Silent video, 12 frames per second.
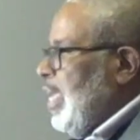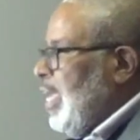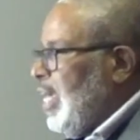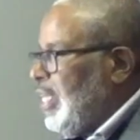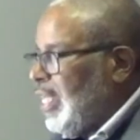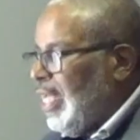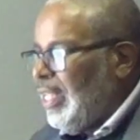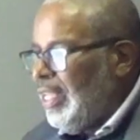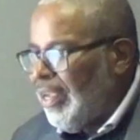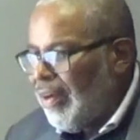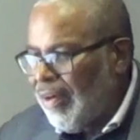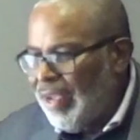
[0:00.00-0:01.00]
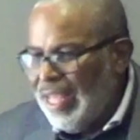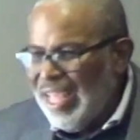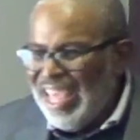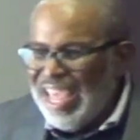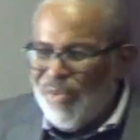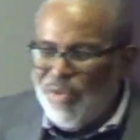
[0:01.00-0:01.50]
in and here,
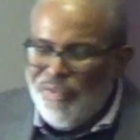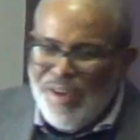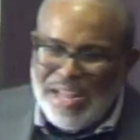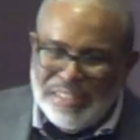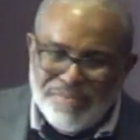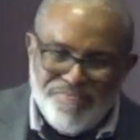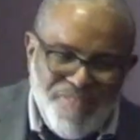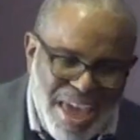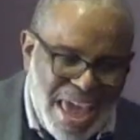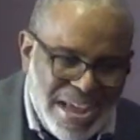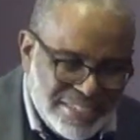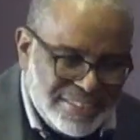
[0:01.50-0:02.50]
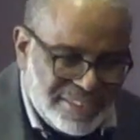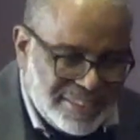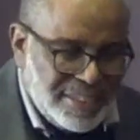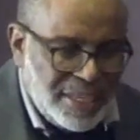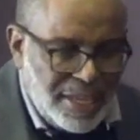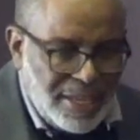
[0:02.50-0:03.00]
and we find some
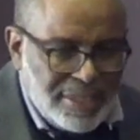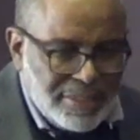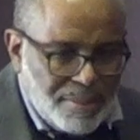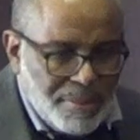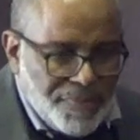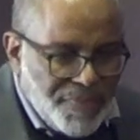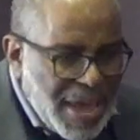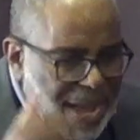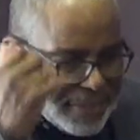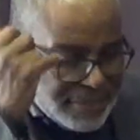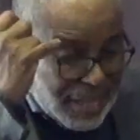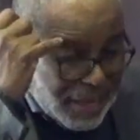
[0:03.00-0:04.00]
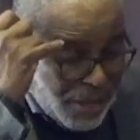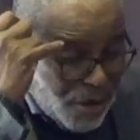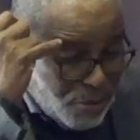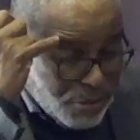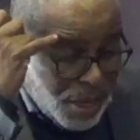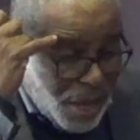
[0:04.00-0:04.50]
facts, some of the facts that
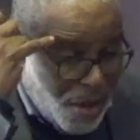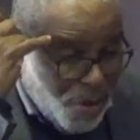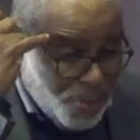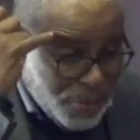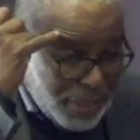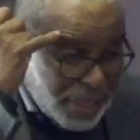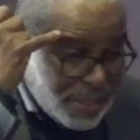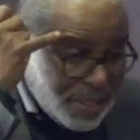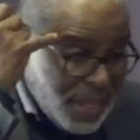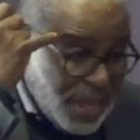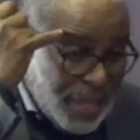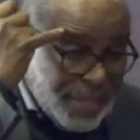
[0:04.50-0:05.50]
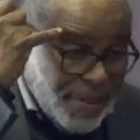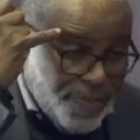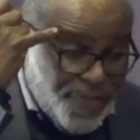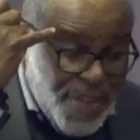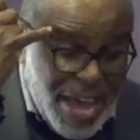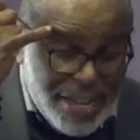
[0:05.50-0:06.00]
goes along with this. The
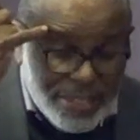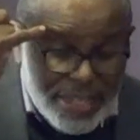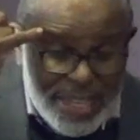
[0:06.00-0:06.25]
fact